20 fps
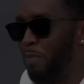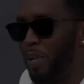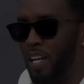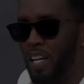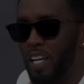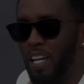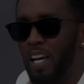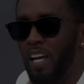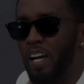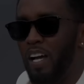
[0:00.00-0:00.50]

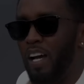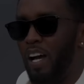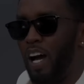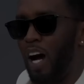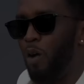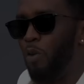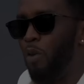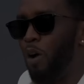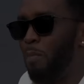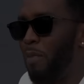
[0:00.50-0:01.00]
twist that
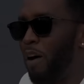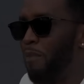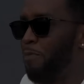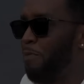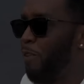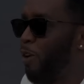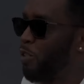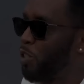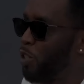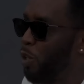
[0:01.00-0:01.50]
threatens to
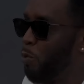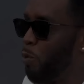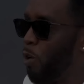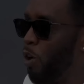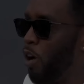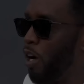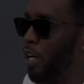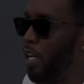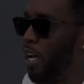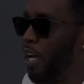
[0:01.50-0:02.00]
obliterate his
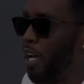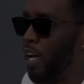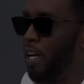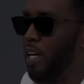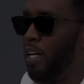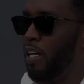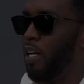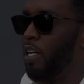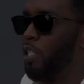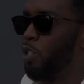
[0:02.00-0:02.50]
hip-hop
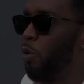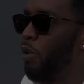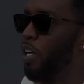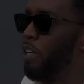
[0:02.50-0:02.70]
empire,